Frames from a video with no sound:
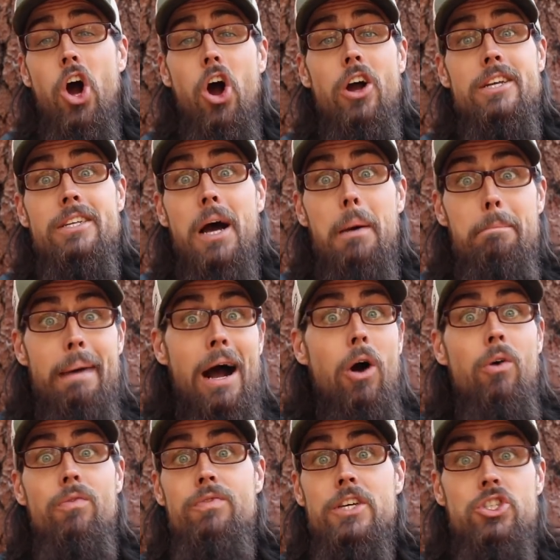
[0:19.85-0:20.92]
talked
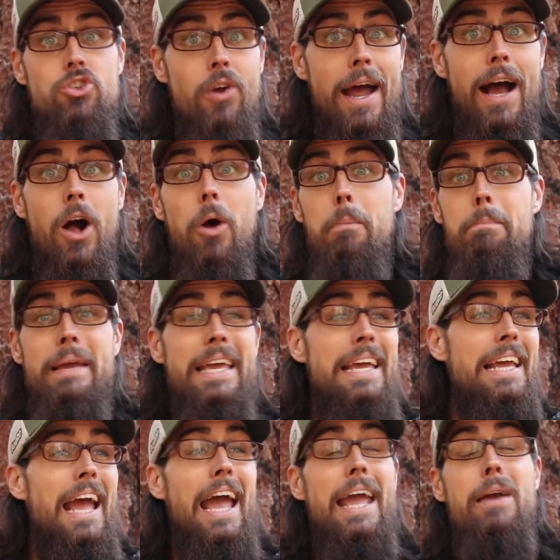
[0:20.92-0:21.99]
about the trowel
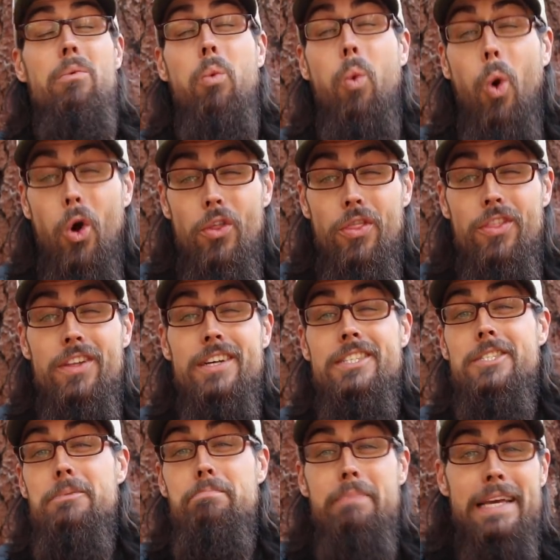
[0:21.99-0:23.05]
being a
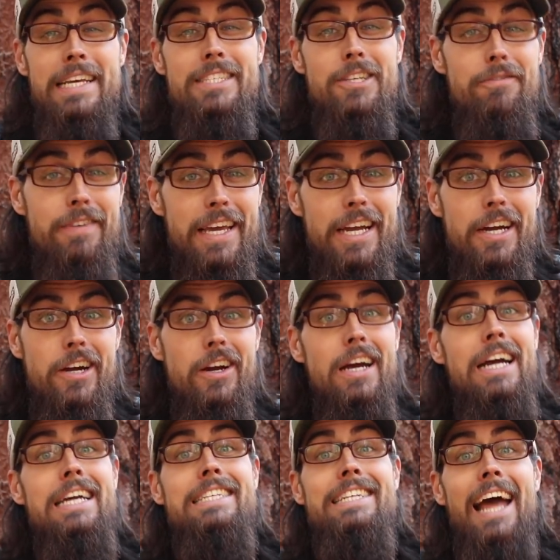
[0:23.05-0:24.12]
worthless piece of gear
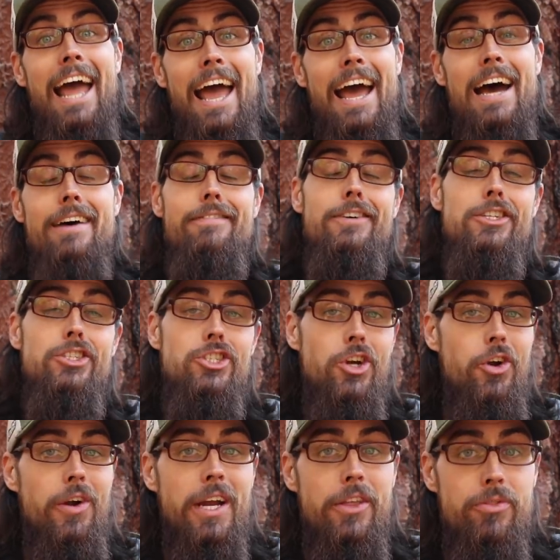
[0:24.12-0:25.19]
to have
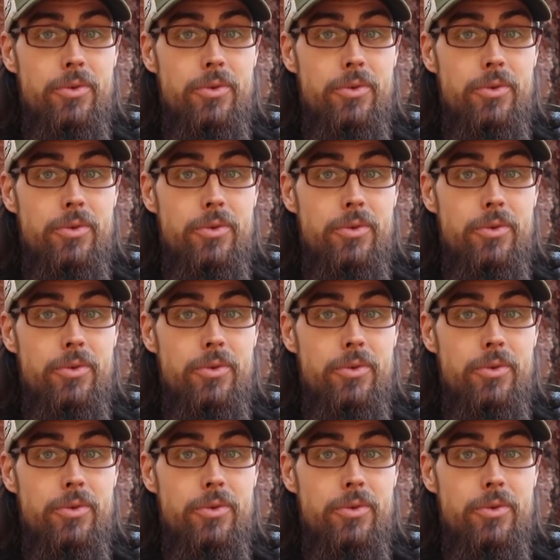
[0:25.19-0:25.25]
during a